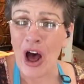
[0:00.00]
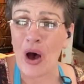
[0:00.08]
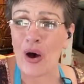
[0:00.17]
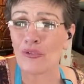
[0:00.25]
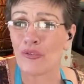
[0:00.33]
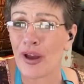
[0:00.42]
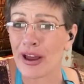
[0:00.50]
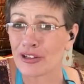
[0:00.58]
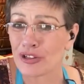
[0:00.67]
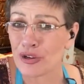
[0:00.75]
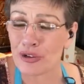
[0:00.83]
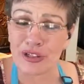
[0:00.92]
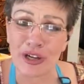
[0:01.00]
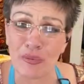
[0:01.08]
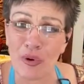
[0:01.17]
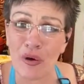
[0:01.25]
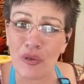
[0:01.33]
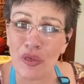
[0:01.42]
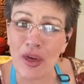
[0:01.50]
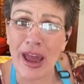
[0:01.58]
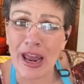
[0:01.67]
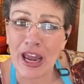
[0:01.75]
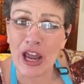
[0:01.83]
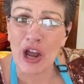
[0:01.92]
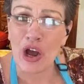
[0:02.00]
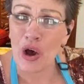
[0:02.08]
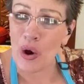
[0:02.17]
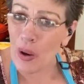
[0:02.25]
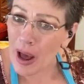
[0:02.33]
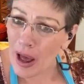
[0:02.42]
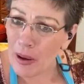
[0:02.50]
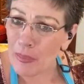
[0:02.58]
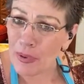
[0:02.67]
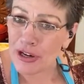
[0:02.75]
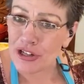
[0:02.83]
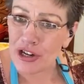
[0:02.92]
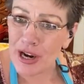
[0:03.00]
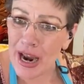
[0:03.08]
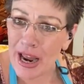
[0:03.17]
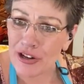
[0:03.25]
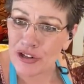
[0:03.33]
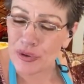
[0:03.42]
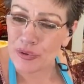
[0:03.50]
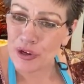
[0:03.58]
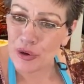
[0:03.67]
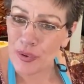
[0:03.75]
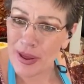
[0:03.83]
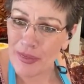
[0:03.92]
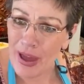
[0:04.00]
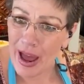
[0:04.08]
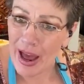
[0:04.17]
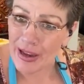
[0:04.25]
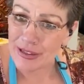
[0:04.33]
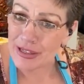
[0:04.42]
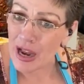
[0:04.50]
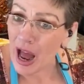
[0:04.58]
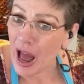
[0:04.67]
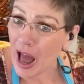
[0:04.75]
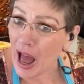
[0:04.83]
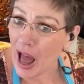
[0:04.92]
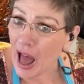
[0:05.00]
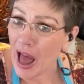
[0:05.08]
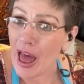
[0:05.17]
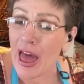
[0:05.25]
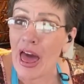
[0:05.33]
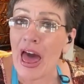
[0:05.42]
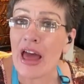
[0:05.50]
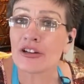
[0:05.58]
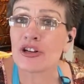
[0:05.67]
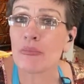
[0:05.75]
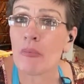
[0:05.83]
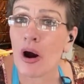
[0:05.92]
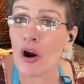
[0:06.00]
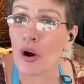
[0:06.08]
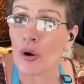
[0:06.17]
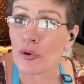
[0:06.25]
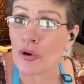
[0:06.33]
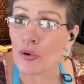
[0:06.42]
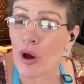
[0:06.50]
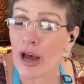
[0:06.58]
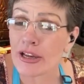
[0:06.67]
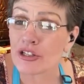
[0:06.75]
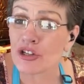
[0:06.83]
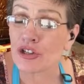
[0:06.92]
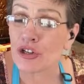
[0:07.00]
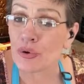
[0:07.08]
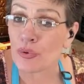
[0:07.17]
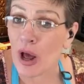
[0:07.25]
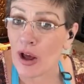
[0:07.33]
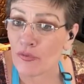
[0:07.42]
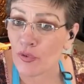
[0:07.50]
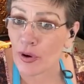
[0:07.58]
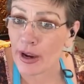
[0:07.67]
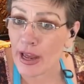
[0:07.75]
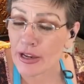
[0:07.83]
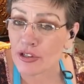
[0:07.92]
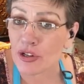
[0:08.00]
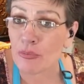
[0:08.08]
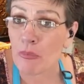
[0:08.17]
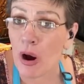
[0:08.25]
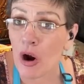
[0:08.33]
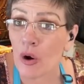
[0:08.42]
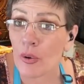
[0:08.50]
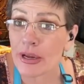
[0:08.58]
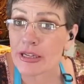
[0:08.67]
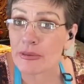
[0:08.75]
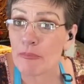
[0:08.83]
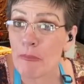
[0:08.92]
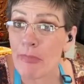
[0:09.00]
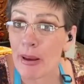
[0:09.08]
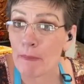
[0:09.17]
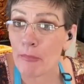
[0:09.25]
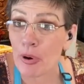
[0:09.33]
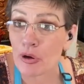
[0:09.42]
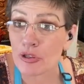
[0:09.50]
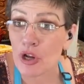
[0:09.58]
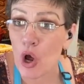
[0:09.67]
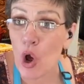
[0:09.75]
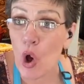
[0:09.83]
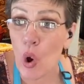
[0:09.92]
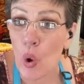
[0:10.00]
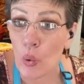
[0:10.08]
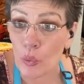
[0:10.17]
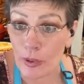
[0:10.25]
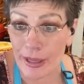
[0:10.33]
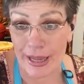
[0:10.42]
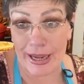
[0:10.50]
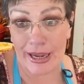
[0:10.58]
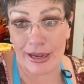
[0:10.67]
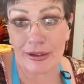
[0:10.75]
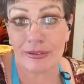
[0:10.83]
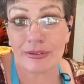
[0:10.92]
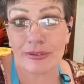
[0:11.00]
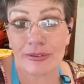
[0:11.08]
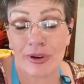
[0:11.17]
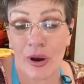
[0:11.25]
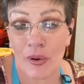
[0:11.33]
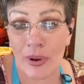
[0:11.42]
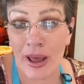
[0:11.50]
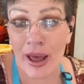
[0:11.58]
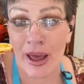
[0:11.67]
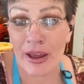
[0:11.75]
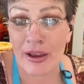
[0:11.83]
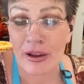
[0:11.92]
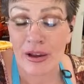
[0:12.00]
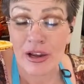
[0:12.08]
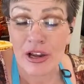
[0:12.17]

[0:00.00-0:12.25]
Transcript: Oh, Fantuzzi, well, thank you. I appreciate you doing that. Tomorrow, you guys, do not forget, tomorrow is members only, okay?